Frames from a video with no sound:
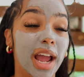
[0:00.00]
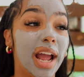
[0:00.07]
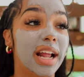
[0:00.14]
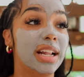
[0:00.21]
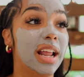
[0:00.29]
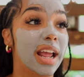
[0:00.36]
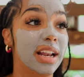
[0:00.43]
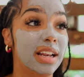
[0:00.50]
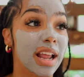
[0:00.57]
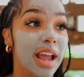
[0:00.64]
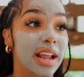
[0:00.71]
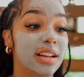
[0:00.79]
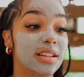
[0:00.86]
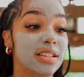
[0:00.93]
and, and,
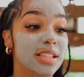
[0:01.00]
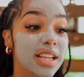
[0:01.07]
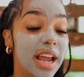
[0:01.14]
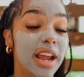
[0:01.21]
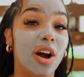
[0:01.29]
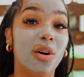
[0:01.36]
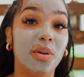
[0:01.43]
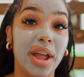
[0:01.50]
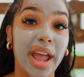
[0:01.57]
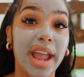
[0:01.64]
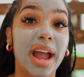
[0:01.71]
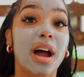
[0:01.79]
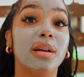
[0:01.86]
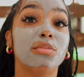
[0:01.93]
and say,
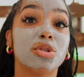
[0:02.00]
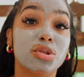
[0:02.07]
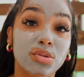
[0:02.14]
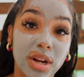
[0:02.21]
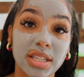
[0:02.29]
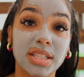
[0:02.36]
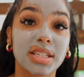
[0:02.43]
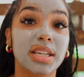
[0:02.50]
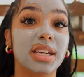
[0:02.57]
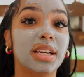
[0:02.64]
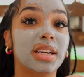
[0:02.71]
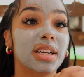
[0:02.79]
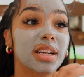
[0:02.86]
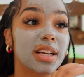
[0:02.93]
okay, I'm
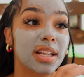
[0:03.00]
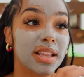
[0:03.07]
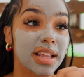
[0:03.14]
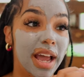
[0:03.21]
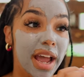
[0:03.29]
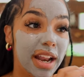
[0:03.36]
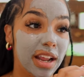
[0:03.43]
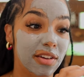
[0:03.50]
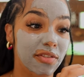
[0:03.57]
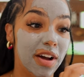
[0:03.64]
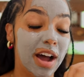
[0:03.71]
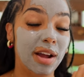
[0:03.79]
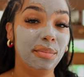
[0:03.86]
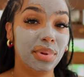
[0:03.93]
trusting that if
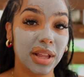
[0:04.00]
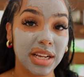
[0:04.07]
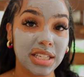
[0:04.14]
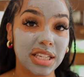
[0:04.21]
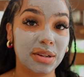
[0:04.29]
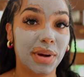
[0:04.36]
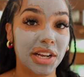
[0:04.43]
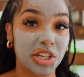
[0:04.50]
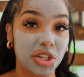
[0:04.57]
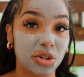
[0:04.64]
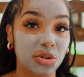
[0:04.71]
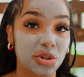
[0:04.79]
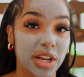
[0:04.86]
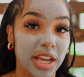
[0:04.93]
I'm placing my
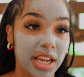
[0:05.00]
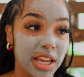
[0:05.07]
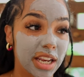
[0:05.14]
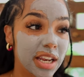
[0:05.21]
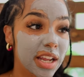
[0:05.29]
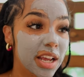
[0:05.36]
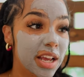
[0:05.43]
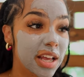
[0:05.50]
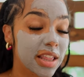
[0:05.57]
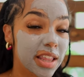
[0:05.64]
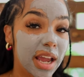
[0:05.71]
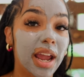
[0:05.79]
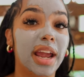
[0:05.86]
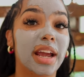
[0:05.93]
children in
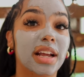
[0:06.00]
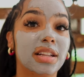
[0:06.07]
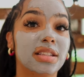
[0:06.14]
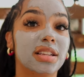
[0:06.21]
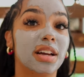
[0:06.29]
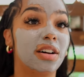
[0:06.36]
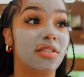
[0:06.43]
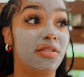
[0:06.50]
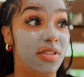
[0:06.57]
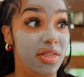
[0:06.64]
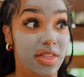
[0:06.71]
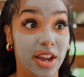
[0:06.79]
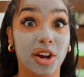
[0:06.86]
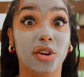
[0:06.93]
the hands of
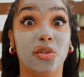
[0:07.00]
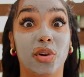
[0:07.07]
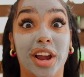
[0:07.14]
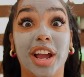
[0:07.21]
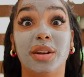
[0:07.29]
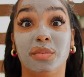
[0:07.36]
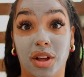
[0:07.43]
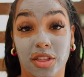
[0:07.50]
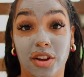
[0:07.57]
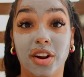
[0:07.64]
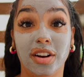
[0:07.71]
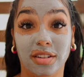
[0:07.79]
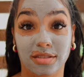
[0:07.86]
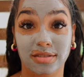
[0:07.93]
their
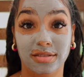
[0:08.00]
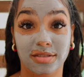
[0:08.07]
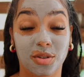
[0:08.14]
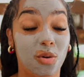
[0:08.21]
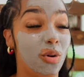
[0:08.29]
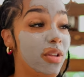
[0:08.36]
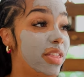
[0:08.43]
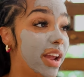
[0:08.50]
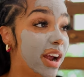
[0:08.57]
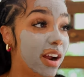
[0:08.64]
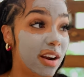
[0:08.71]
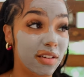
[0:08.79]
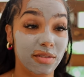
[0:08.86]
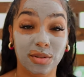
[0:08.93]
grandmother or
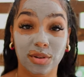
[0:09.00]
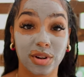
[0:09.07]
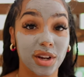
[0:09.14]
their